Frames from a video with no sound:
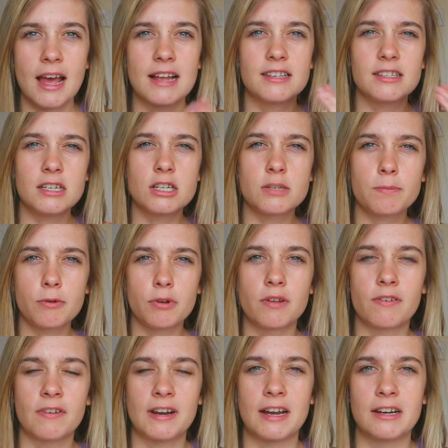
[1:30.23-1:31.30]
and since
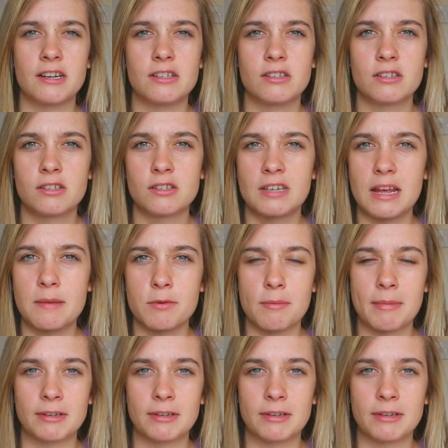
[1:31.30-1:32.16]
Bruno Fernandes' debut at